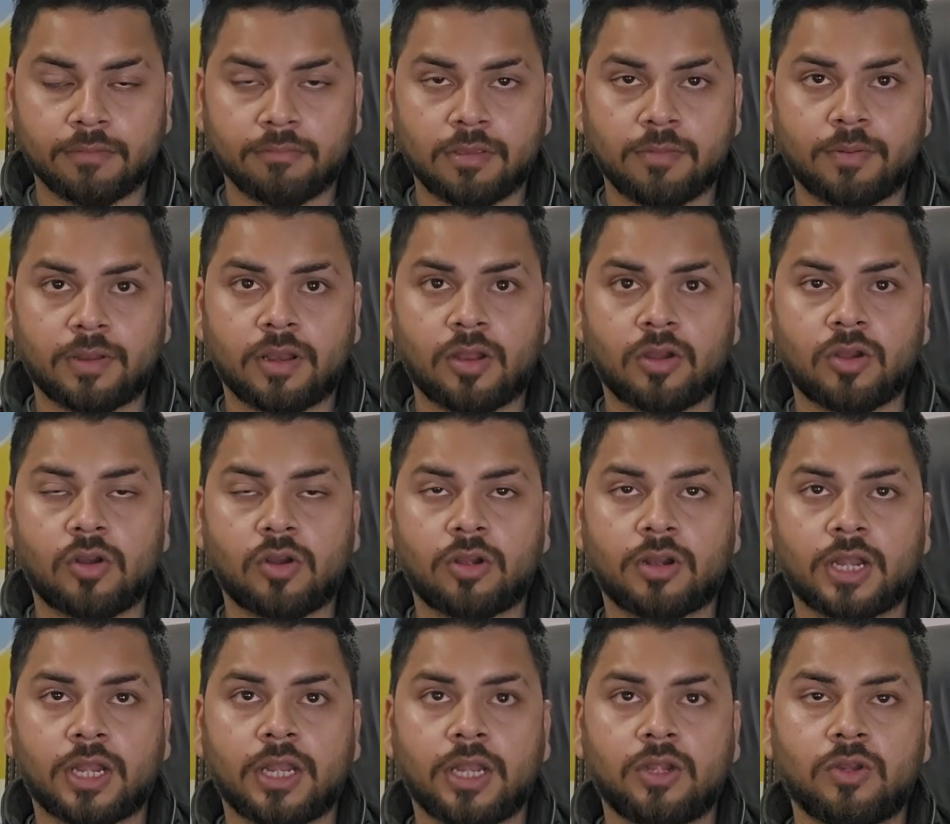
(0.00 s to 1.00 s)
People are
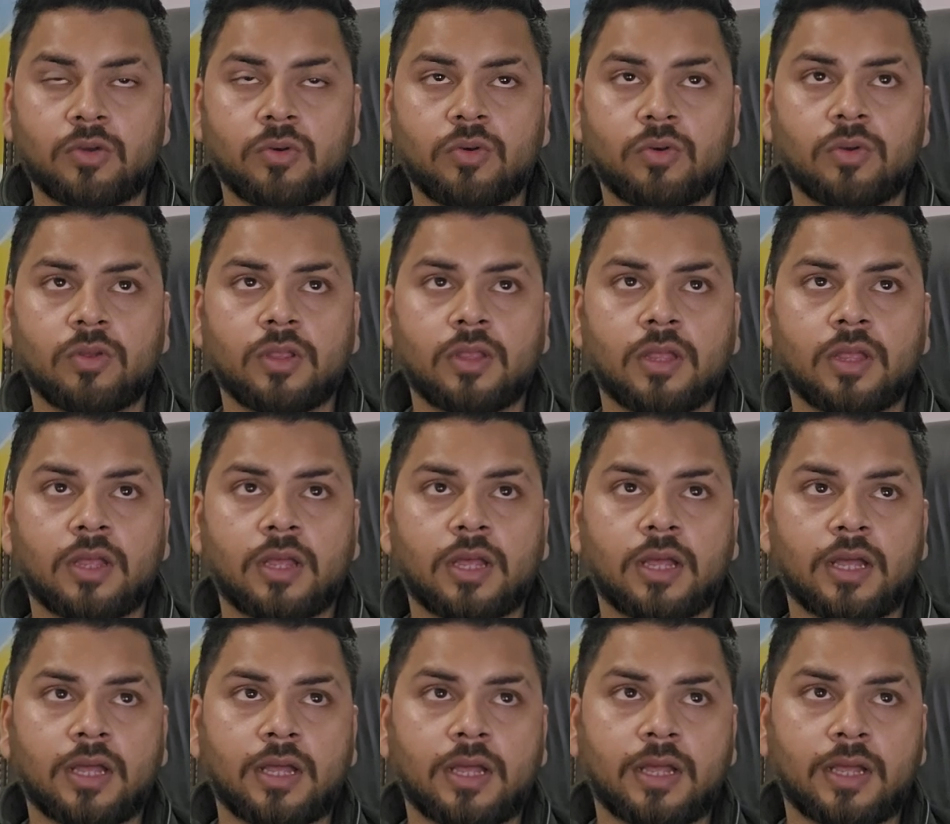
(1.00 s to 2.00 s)
not ready to
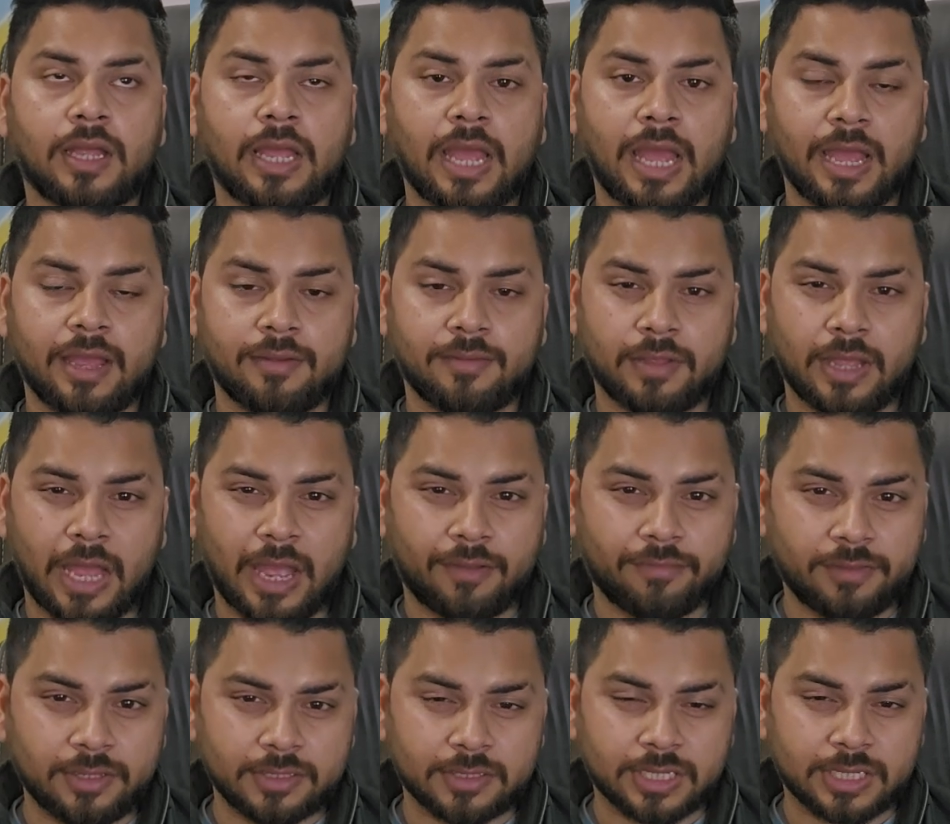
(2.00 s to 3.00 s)

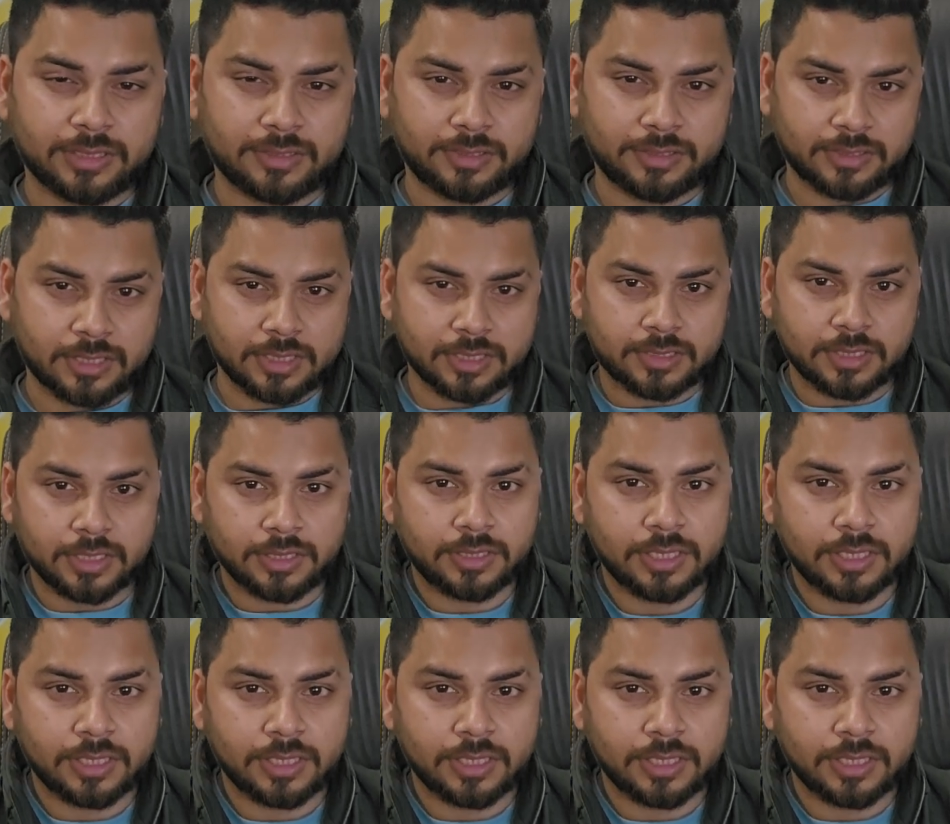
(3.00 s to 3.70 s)
have this consistency.